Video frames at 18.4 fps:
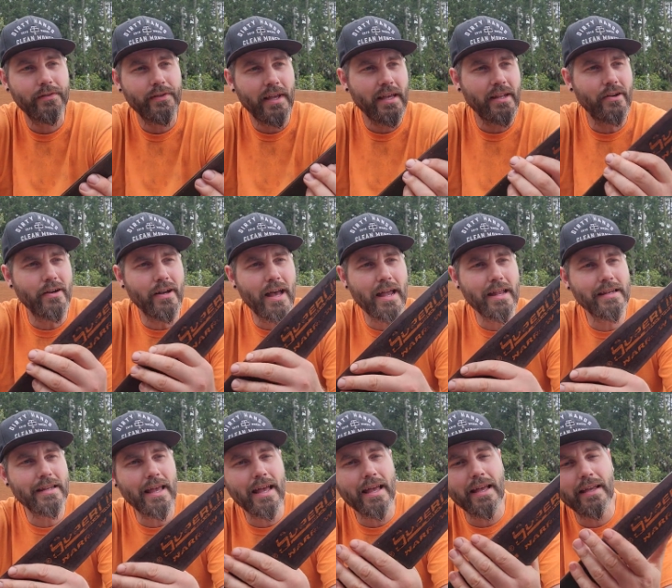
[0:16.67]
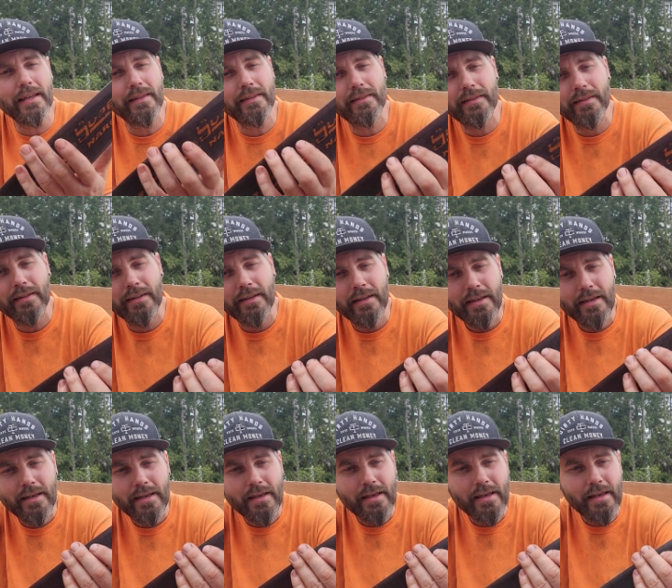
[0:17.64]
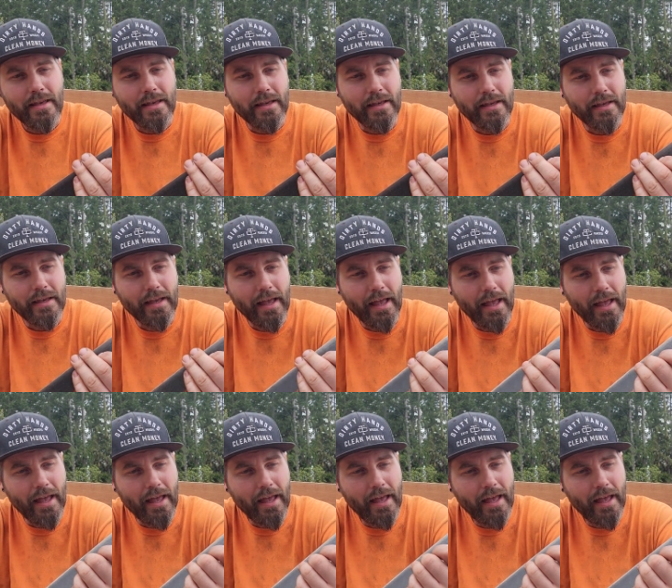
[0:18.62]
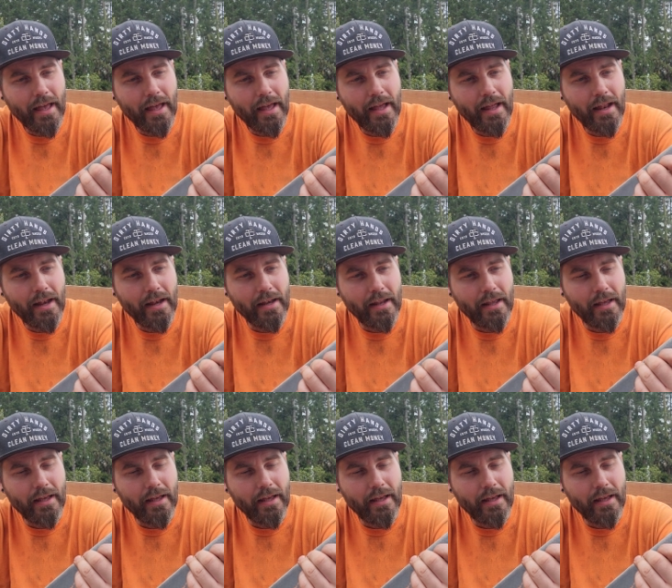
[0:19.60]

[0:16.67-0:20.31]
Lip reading: 8 or 9 days, and